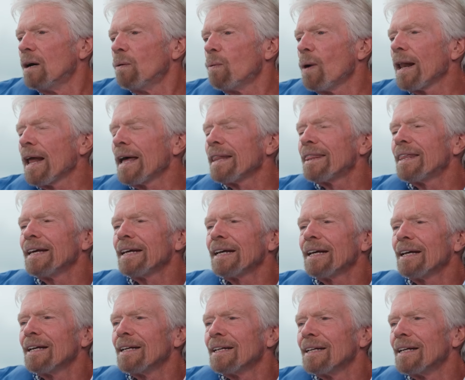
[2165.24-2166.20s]
Well, I
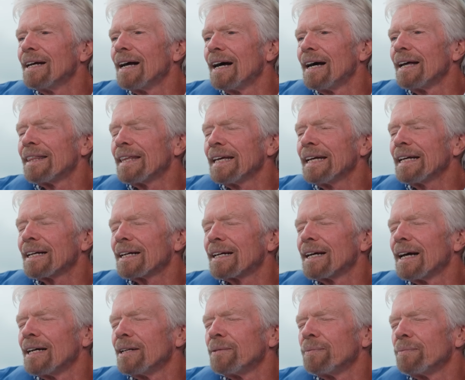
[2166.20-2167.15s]
think I think
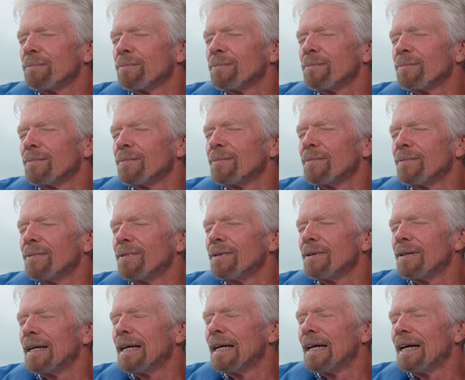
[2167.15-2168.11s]
um,
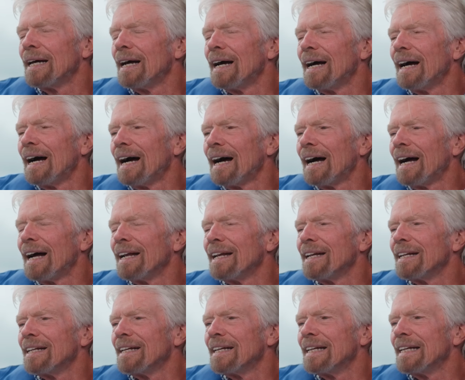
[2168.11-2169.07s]
uh,
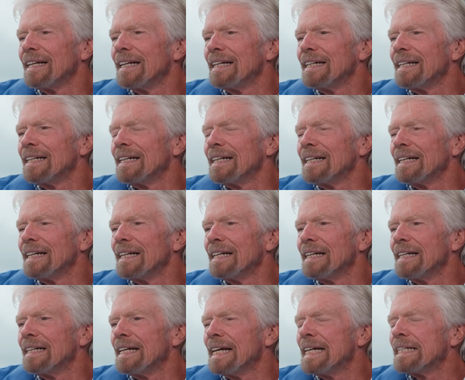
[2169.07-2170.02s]

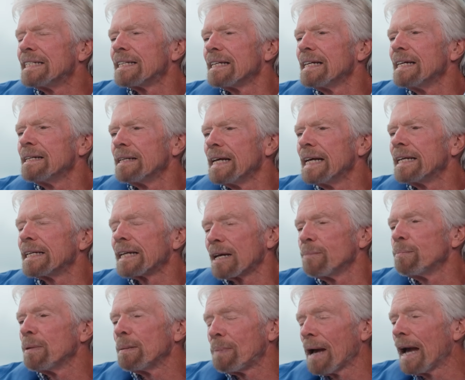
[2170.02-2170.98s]
it's it, it,
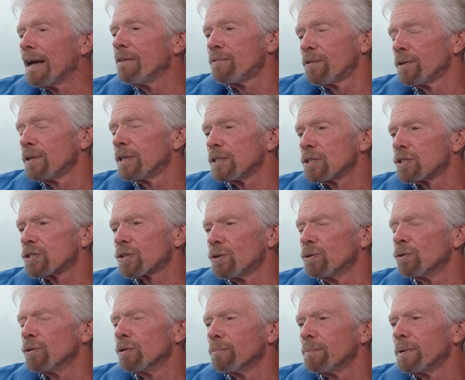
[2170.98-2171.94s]
can be painful at
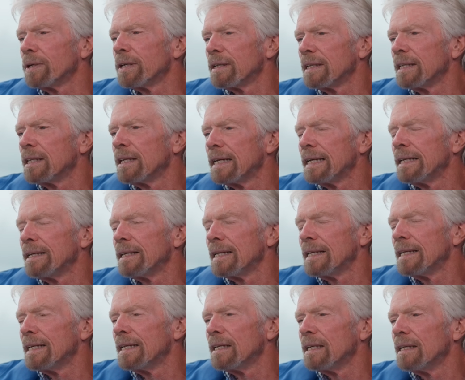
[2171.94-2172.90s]
school, but in,
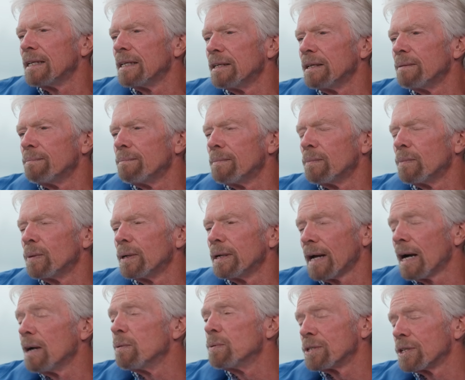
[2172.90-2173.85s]
in in when
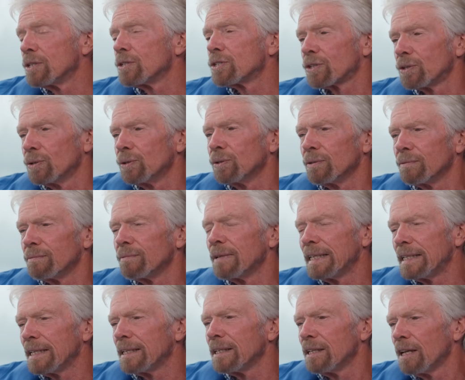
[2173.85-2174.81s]
I was at school,
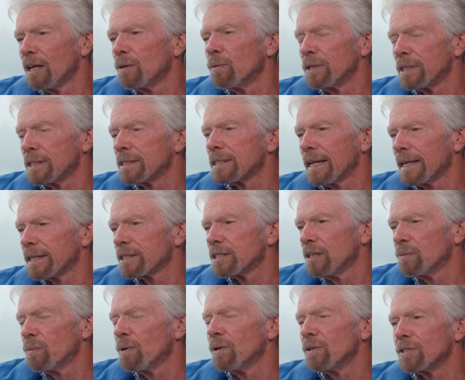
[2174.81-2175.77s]
they didn't know what
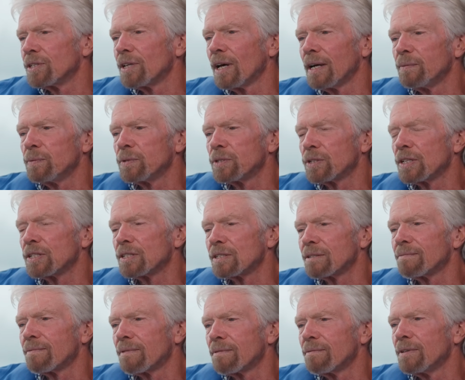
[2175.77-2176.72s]
dyslexia was. I was
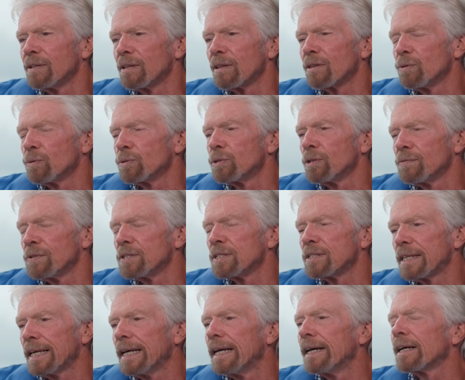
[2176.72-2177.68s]
just thought of
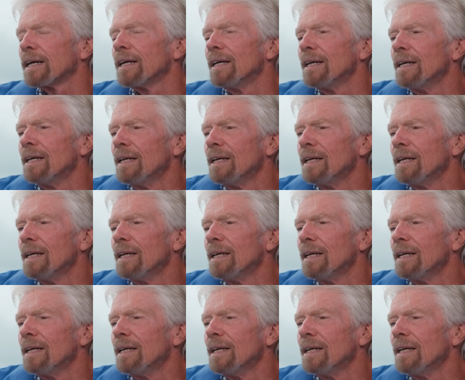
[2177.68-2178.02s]
as thick.